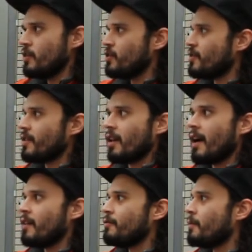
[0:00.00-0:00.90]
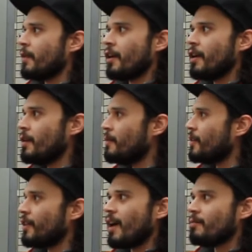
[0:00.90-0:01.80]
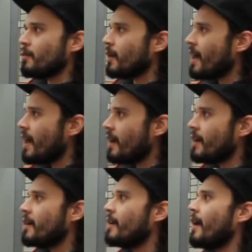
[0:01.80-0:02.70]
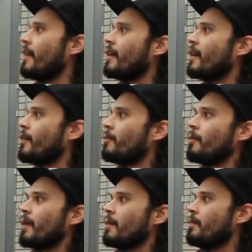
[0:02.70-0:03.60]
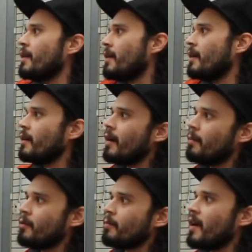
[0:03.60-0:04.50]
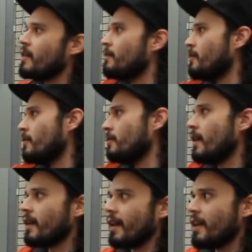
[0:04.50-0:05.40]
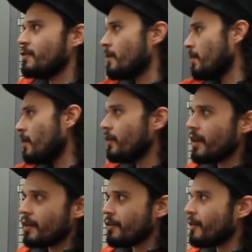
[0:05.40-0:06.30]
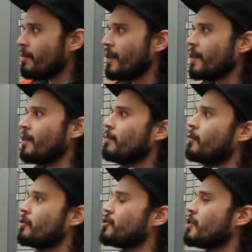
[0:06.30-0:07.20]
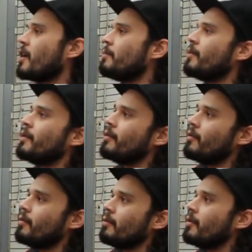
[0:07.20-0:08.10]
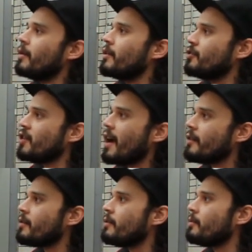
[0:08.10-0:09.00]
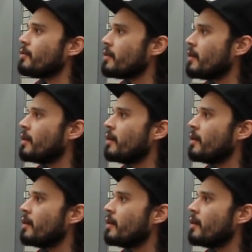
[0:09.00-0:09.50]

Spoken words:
just a line from an arm or a line from a leg, and then another one might be a perspective of like an edge of a building or something more sharp to contrast those